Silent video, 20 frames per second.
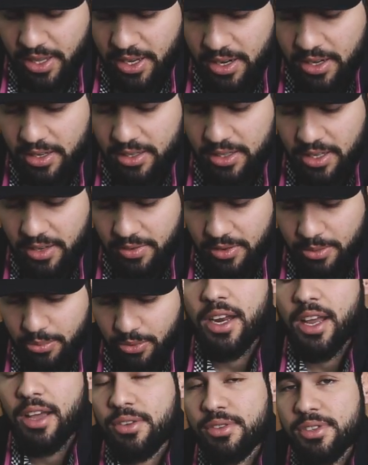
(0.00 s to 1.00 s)
they didn't even
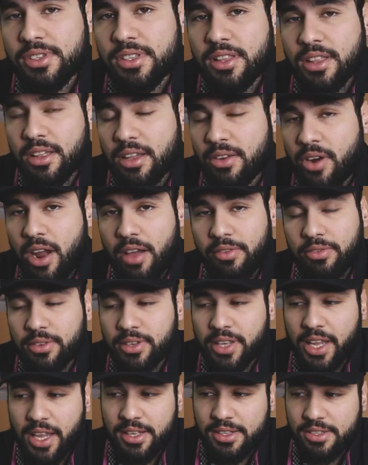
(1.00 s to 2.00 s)
announce the raffle
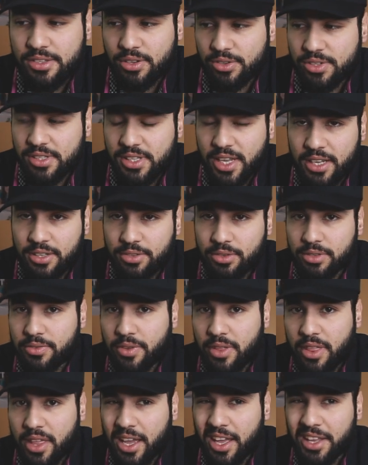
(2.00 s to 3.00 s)
yet, so stay tuned
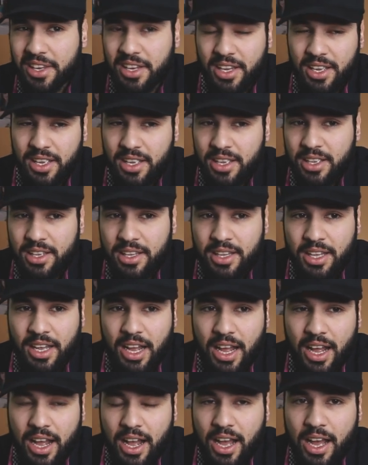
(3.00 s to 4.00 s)
for that.
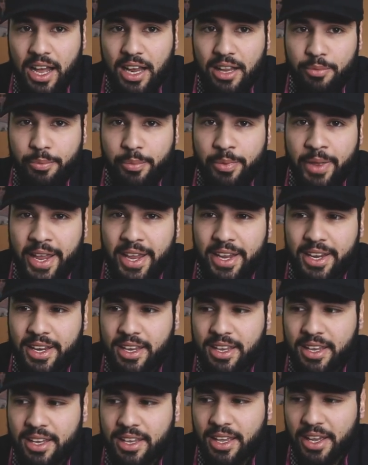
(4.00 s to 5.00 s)
I'll
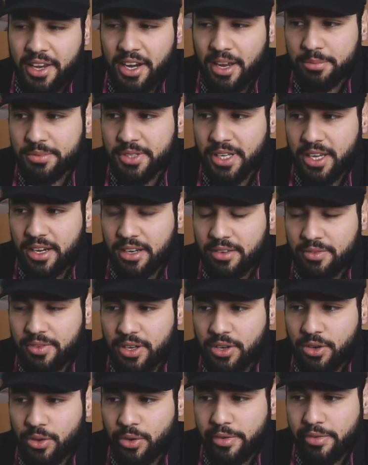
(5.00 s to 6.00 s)
make an updated
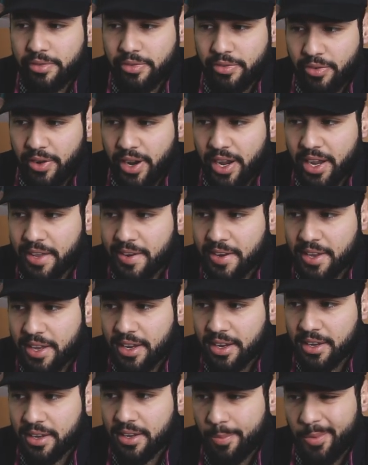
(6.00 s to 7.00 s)
video on
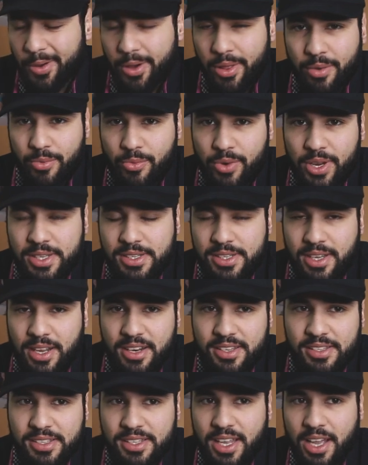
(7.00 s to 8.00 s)
Friday about the resale
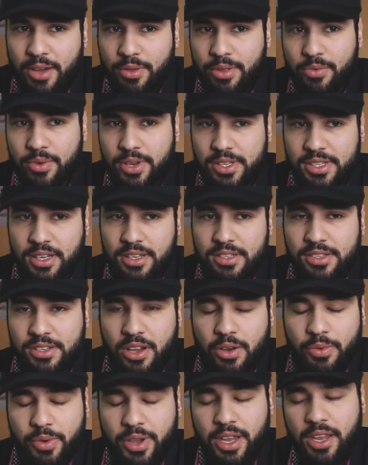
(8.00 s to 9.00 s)
and see how the resale is
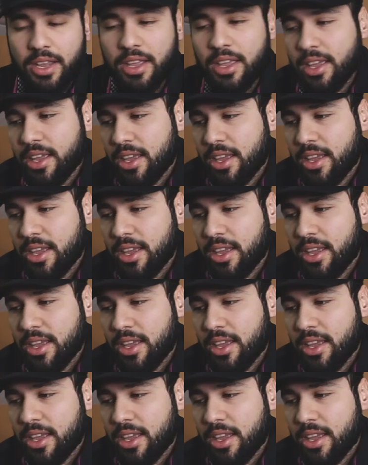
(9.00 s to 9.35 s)
going,